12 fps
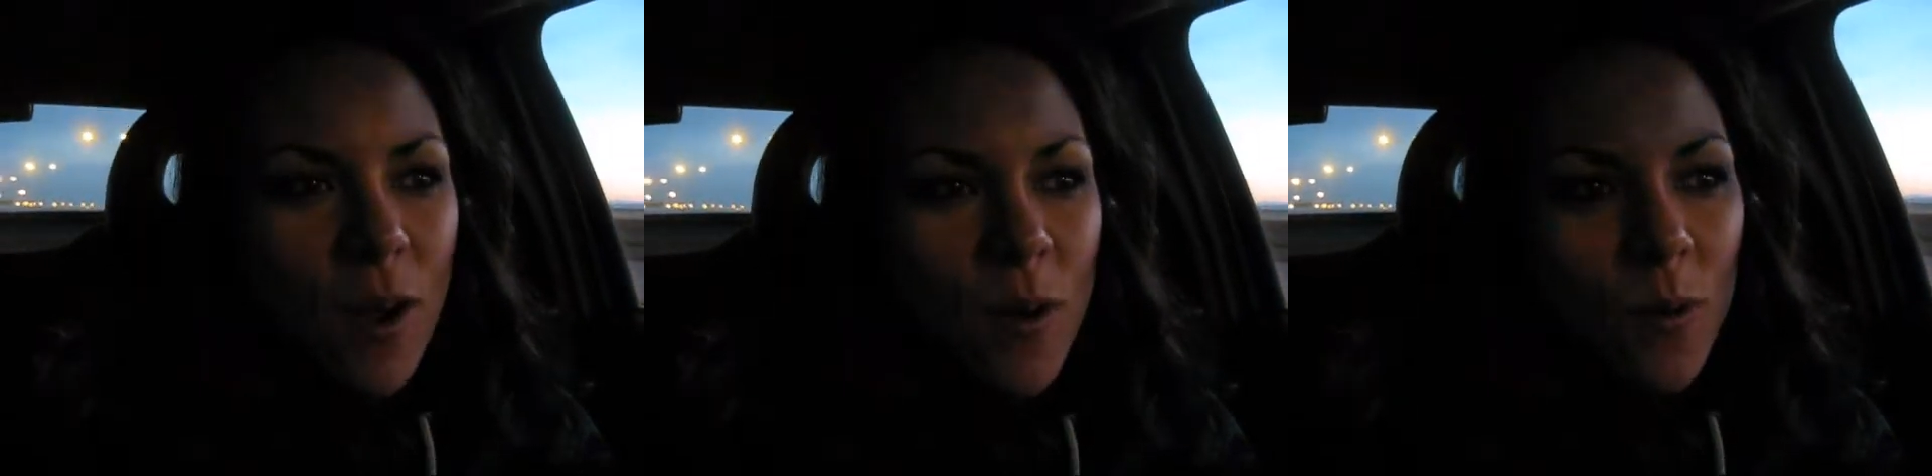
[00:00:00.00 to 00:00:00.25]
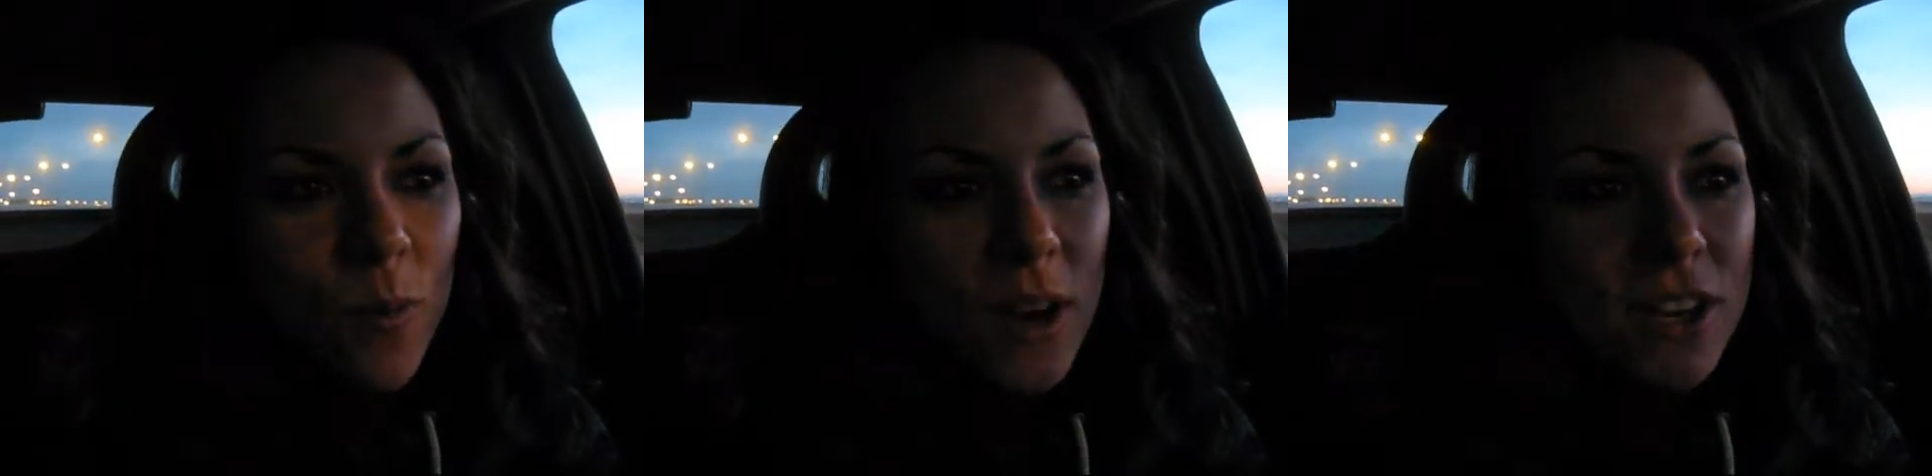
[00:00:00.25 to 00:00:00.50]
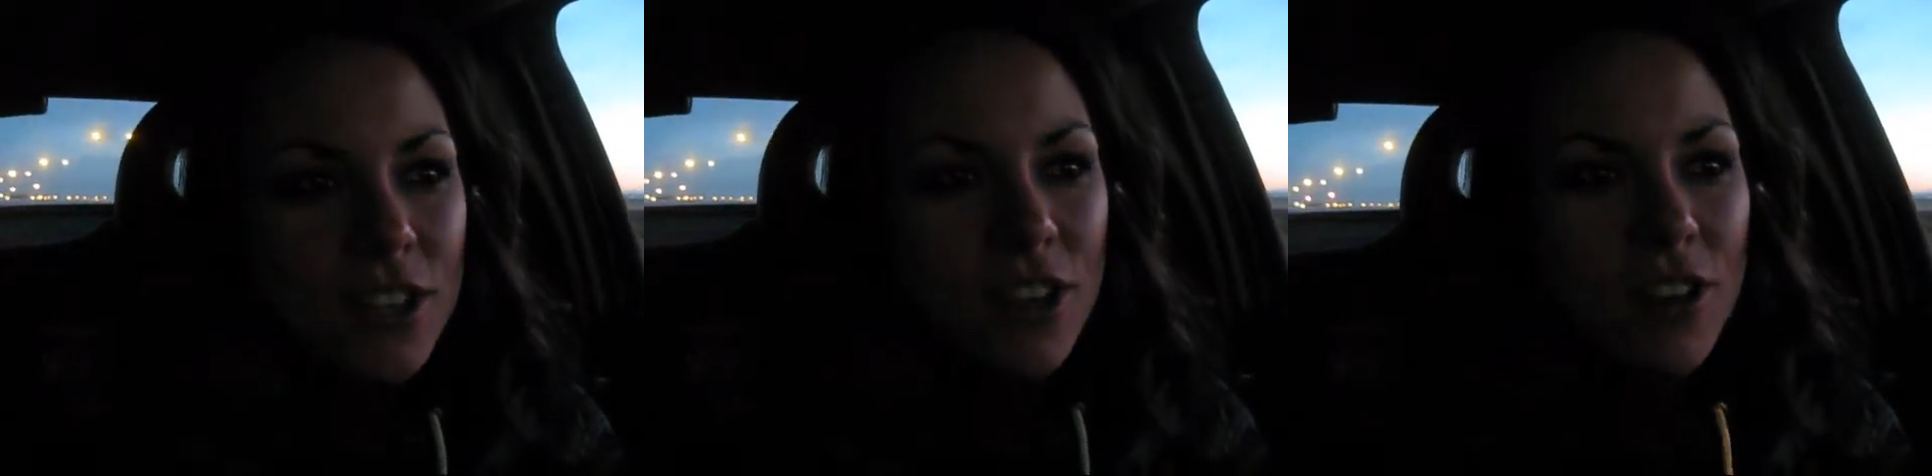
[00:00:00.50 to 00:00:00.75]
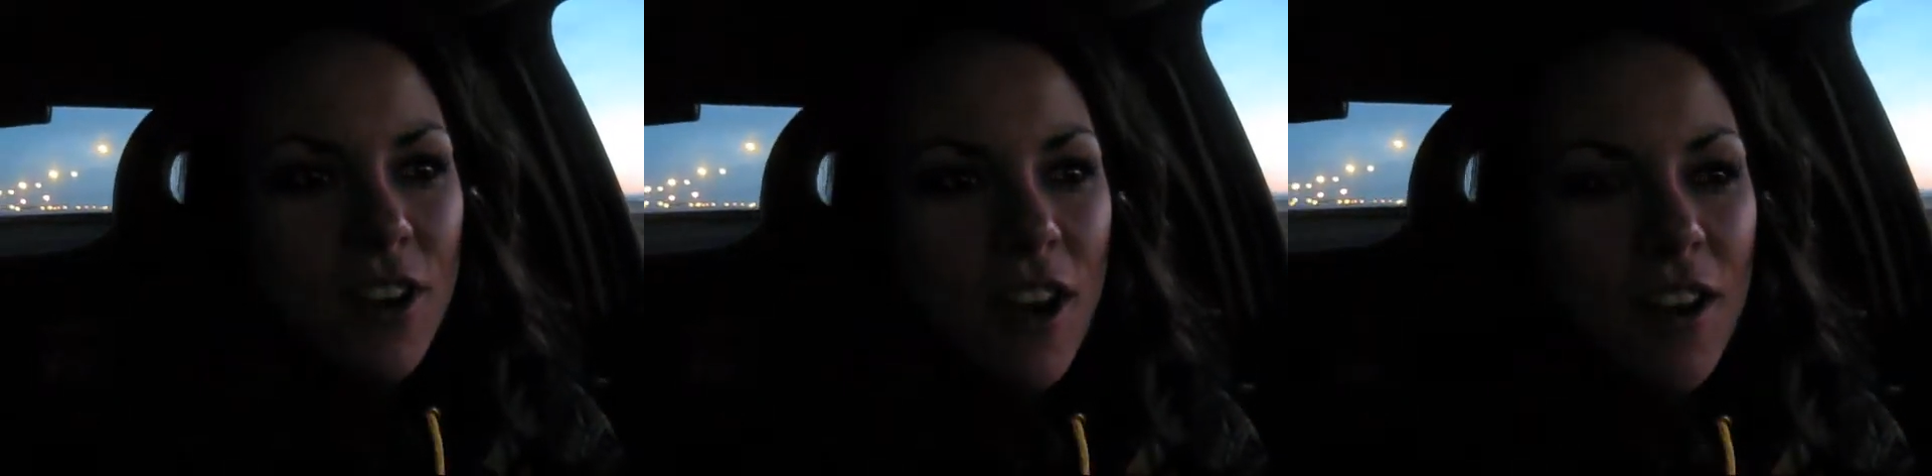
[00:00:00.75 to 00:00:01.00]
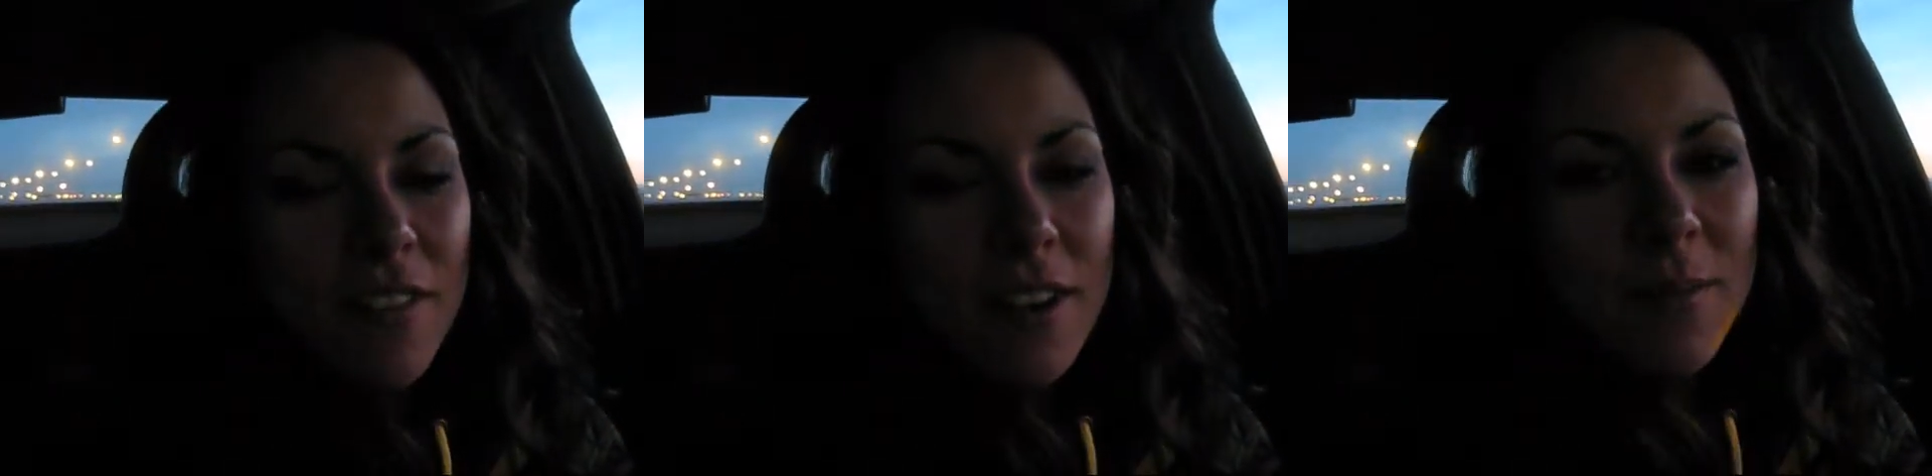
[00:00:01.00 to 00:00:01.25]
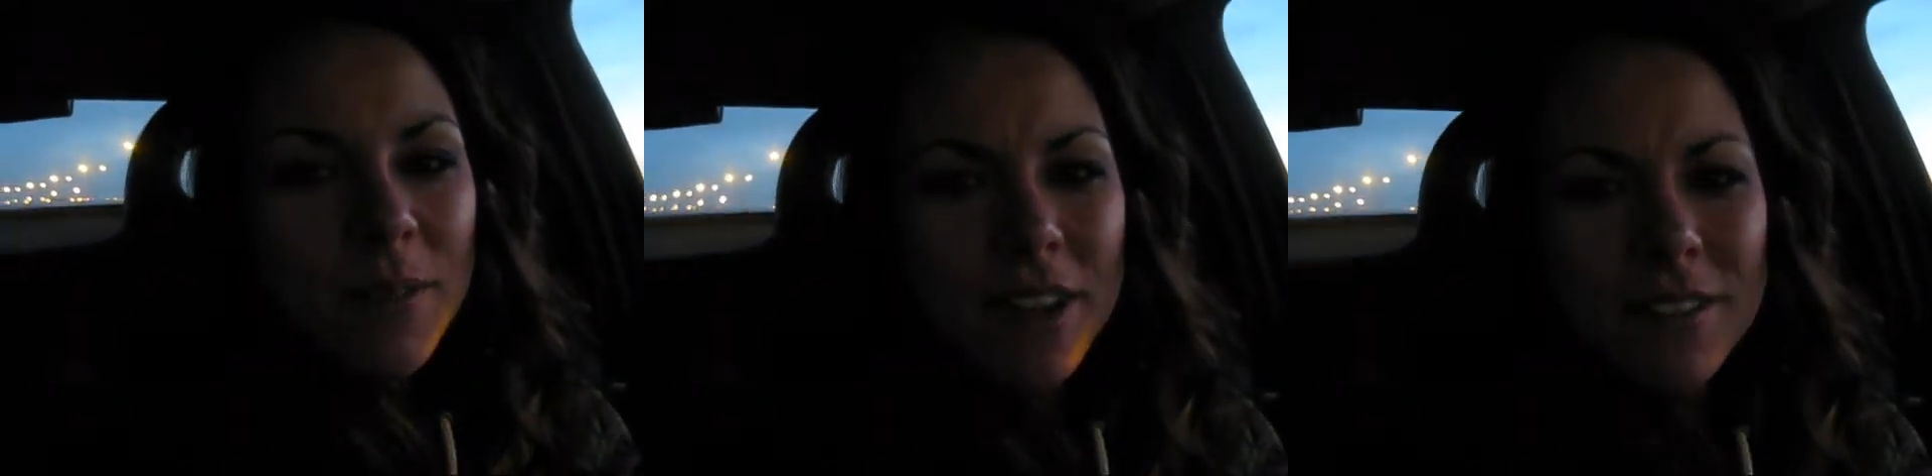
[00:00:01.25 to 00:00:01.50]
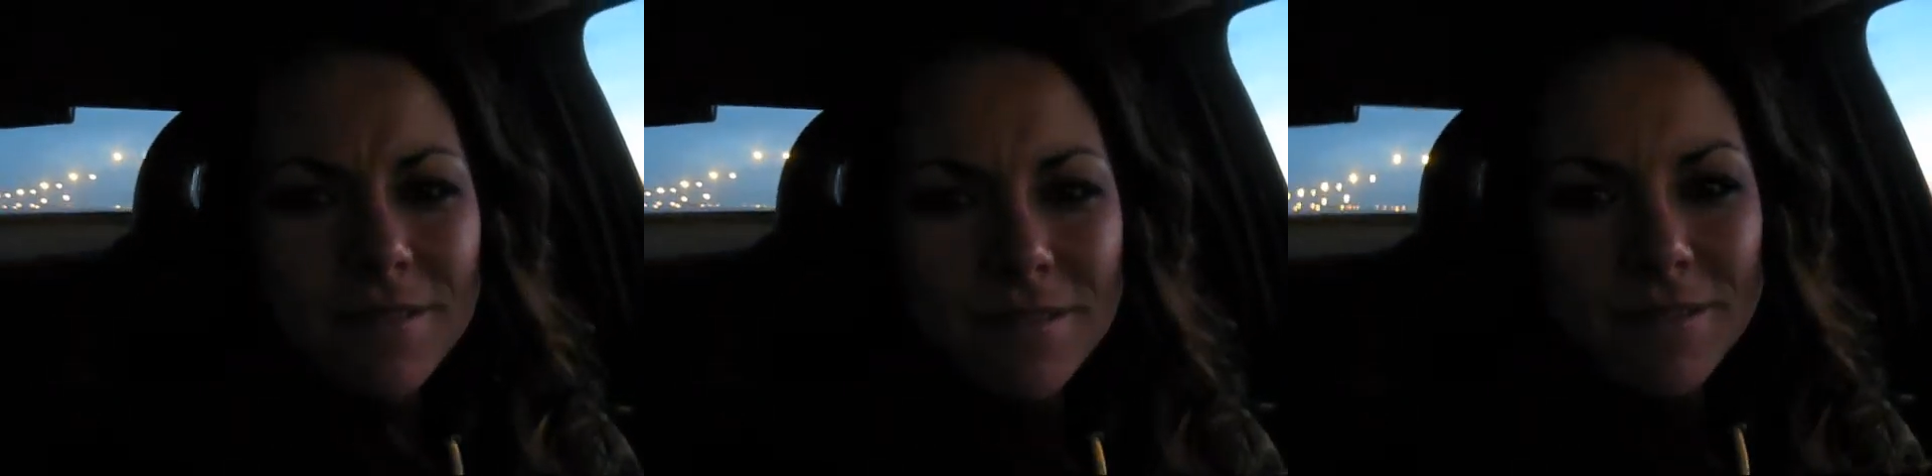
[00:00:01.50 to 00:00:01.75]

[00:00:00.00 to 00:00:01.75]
known when to turn off. And I'm like,